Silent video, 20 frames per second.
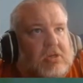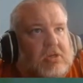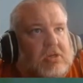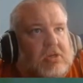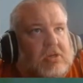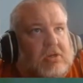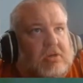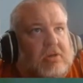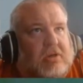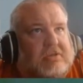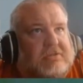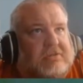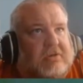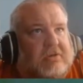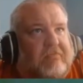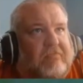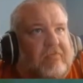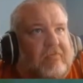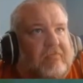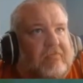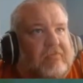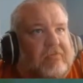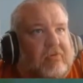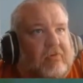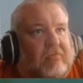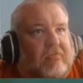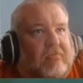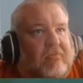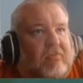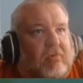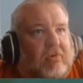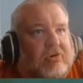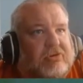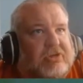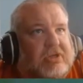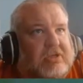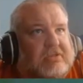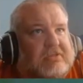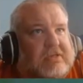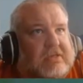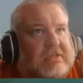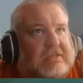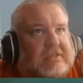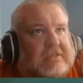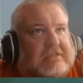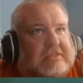All right, so forging to